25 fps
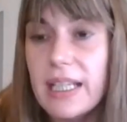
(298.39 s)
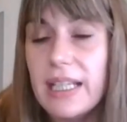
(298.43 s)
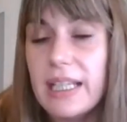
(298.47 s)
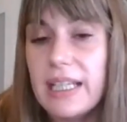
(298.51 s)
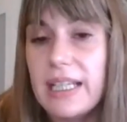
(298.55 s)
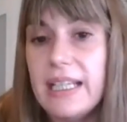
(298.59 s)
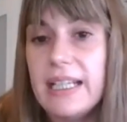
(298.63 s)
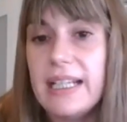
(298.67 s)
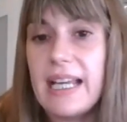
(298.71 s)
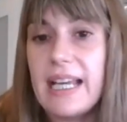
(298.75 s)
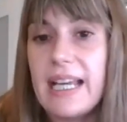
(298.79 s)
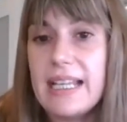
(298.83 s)

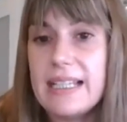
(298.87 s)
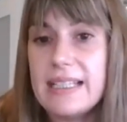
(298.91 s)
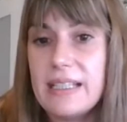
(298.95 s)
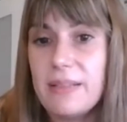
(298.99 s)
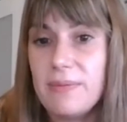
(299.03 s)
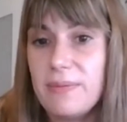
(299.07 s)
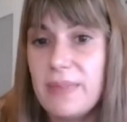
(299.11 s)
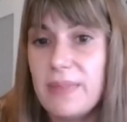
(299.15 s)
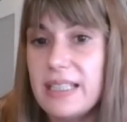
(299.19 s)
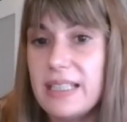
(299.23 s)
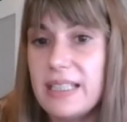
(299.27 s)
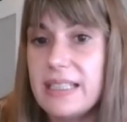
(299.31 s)
in
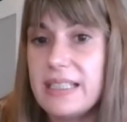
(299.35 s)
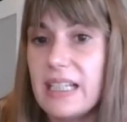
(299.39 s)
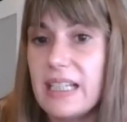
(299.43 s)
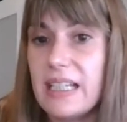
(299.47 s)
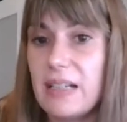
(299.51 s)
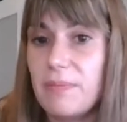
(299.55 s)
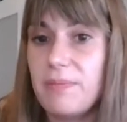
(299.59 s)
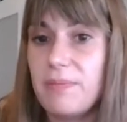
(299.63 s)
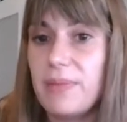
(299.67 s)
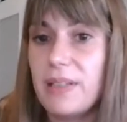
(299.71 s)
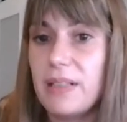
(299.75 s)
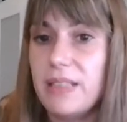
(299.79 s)
SMEs
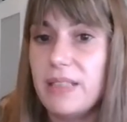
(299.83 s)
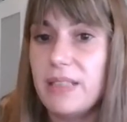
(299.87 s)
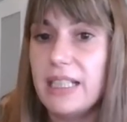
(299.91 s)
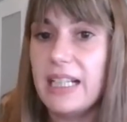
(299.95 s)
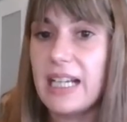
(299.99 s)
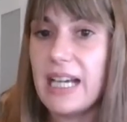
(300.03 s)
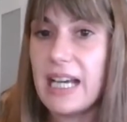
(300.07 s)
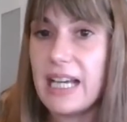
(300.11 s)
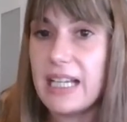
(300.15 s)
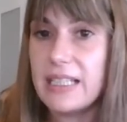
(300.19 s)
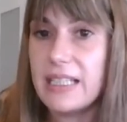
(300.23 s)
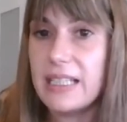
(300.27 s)
and public
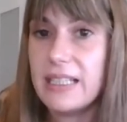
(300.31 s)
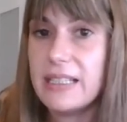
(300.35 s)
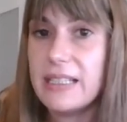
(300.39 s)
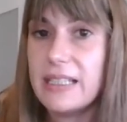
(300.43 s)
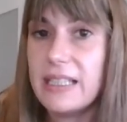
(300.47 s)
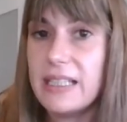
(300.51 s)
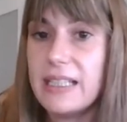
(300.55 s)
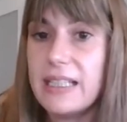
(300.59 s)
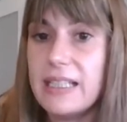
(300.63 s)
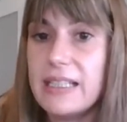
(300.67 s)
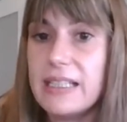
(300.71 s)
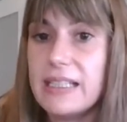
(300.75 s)

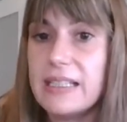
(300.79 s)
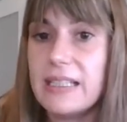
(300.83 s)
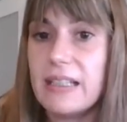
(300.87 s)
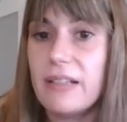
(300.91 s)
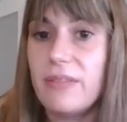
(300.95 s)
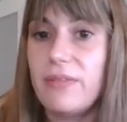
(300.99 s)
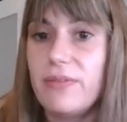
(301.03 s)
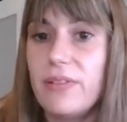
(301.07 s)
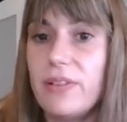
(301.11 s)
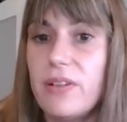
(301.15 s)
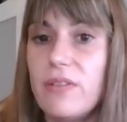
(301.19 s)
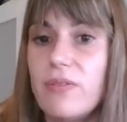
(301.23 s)
agencies
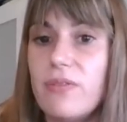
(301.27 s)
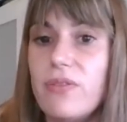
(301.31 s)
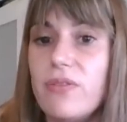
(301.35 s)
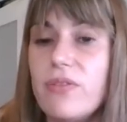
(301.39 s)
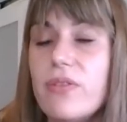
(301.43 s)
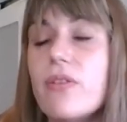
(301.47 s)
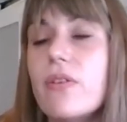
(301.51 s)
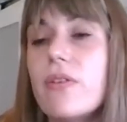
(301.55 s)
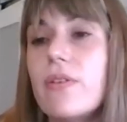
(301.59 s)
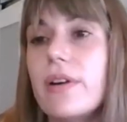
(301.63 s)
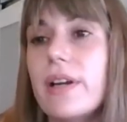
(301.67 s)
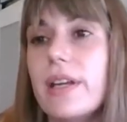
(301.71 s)
from
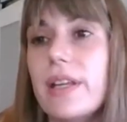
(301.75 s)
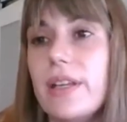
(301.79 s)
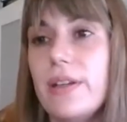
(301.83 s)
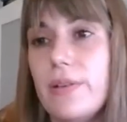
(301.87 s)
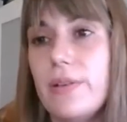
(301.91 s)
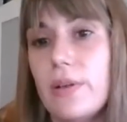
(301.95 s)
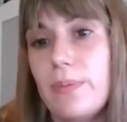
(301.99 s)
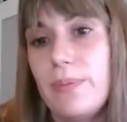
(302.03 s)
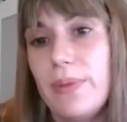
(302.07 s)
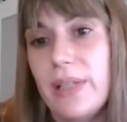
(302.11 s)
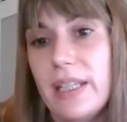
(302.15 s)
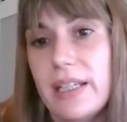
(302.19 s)
4
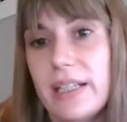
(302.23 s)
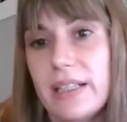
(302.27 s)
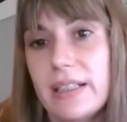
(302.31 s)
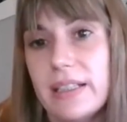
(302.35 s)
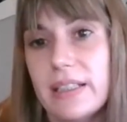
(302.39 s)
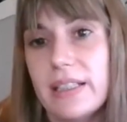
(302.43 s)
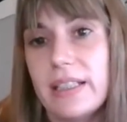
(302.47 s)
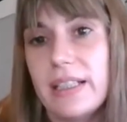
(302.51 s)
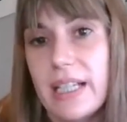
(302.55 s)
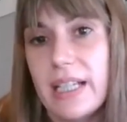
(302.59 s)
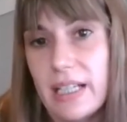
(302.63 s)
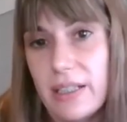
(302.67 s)

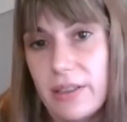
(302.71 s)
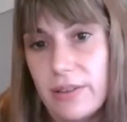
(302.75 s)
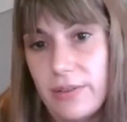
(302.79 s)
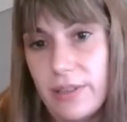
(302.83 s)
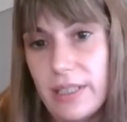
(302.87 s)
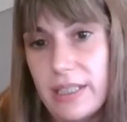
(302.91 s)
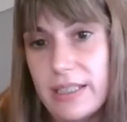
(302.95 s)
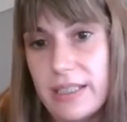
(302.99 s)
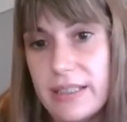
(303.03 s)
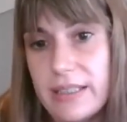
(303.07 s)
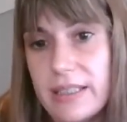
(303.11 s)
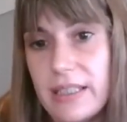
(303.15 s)
European
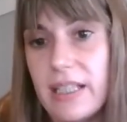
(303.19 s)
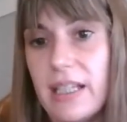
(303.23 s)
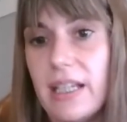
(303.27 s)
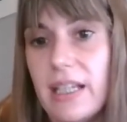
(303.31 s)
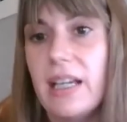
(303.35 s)
countries.